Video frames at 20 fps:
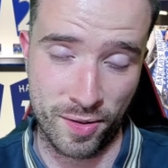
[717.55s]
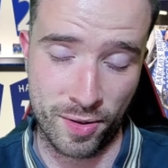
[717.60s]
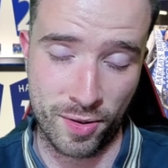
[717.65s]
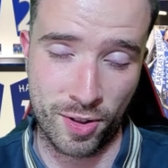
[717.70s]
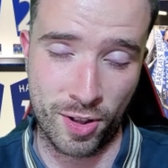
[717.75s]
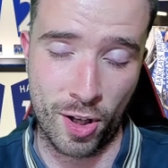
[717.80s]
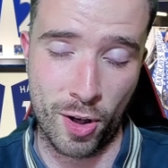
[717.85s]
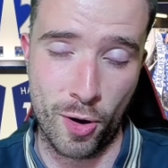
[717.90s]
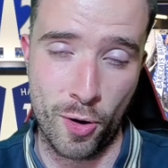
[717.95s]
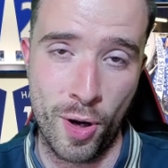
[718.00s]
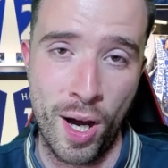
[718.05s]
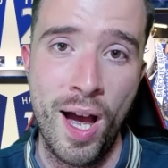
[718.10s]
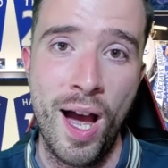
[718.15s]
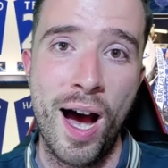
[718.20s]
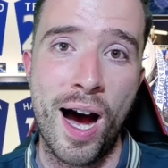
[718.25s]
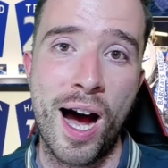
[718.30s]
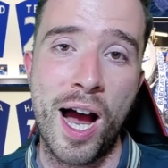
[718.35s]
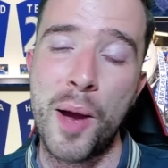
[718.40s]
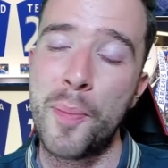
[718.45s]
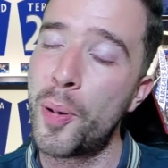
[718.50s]
So
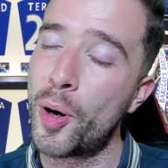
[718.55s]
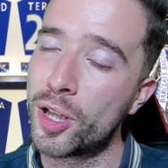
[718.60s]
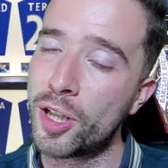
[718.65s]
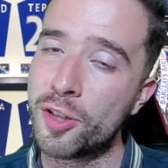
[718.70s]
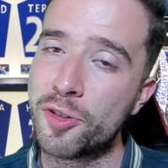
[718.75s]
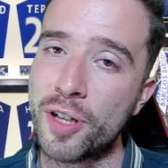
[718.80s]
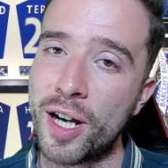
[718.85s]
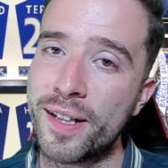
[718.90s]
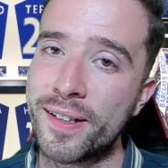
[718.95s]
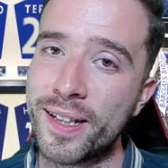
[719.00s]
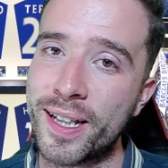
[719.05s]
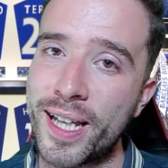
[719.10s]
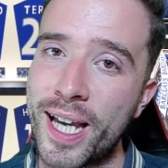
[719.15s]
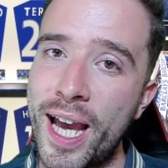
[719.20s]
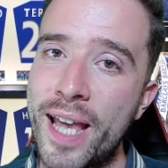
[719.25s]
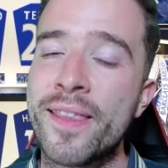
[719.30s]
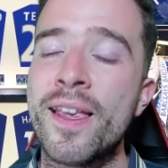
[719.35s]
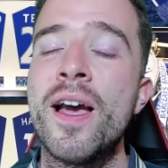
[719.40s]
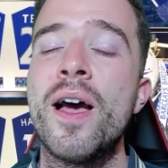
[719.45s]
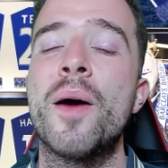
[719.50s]
I apologize
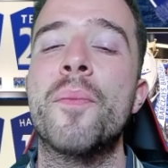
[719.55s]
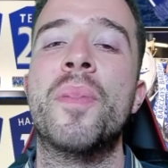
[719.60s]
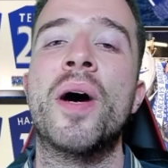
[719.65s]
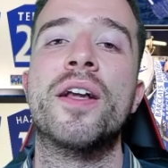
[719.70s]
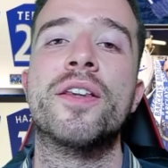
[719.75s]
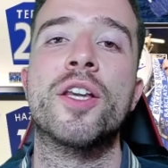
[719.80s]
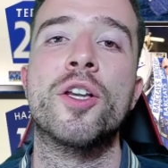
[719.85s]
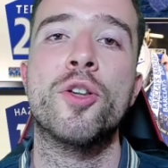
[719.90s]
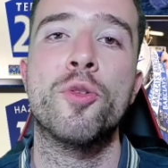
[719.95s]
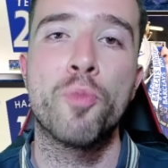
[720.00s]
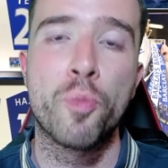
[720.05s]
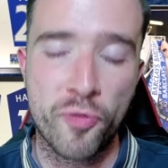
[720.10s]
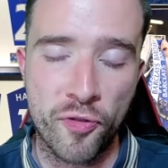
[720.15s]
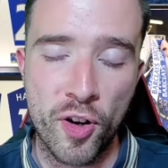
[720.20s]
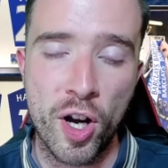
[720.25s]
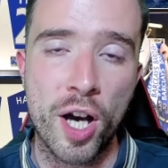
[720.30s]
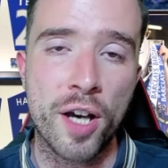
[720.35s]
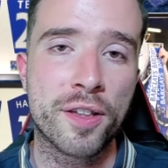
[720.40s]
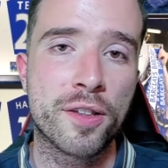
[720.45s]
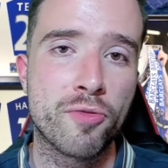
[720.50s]
again, but the
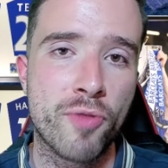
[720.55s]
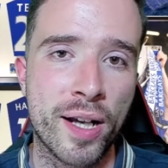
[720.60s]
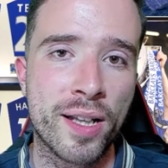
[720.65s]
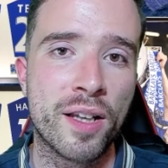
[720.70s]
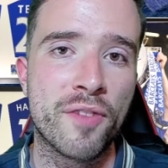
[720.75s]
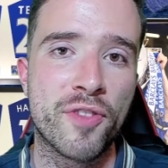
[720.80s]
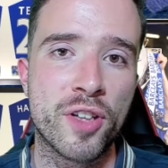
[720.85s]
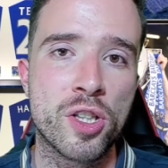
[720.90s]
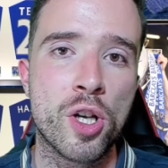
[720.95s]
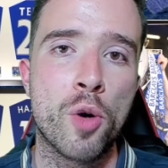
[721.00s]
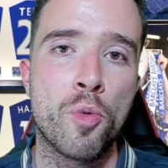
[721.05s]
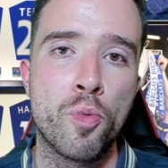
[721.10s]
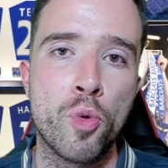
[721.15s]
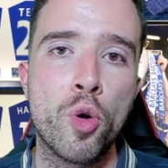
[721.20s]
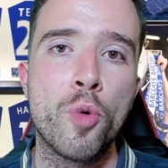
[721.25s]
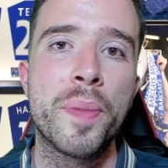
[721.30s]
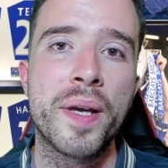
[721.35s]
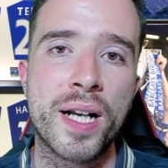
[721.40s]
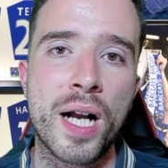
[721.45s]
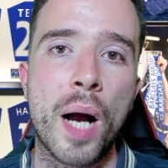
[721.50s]
first Reddit video
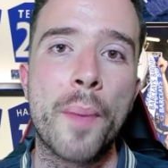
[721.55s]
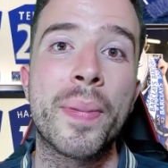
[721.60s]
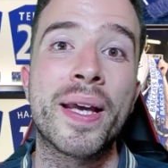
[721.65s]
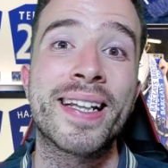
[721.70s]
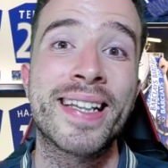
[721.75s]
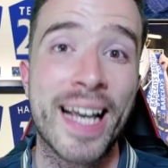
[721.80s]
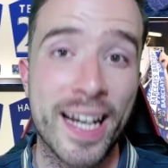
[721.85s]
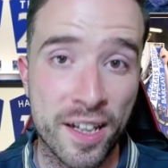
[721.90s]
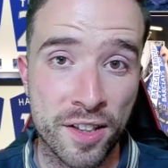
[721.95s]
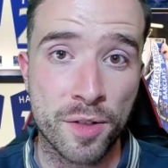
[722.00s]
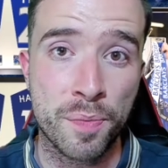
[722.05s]
will be coming next